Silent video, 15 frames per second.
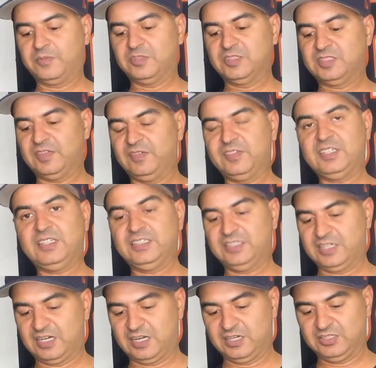17
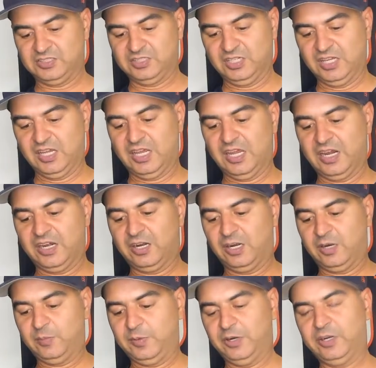yards, and
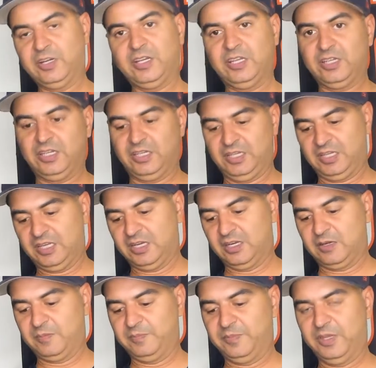Herbert,
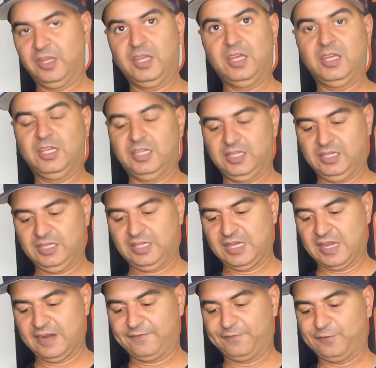he
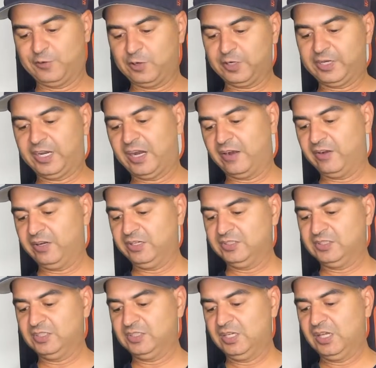had 4
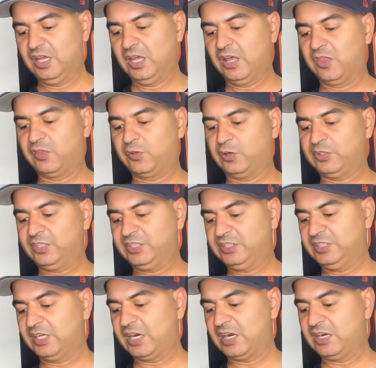carries, 13
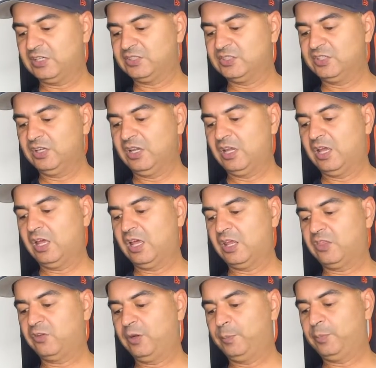yards, and
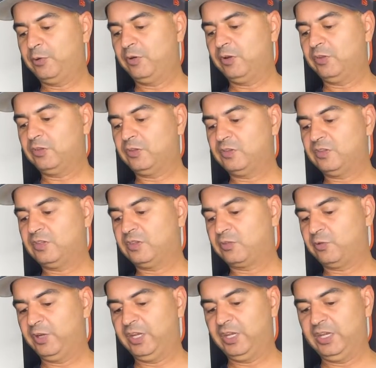3.3,
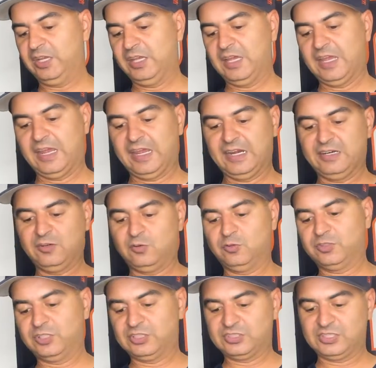and no
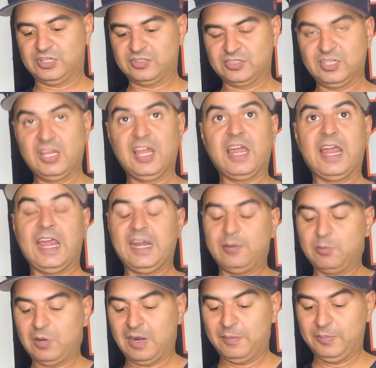touchdowns.
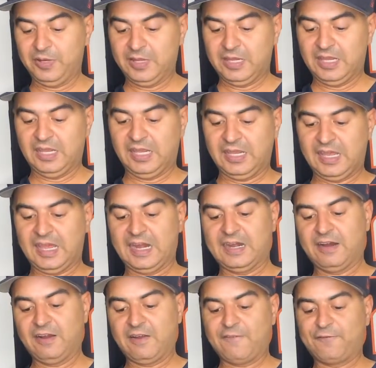A-Rob, he had
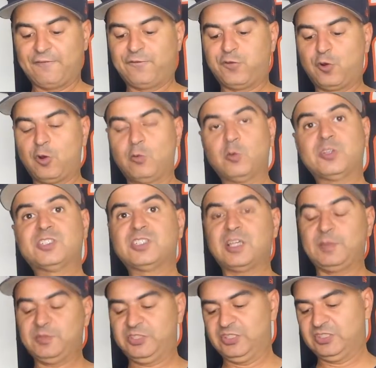4
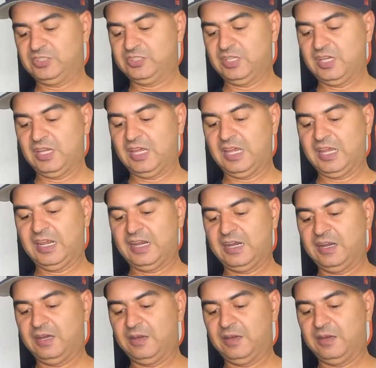receptions and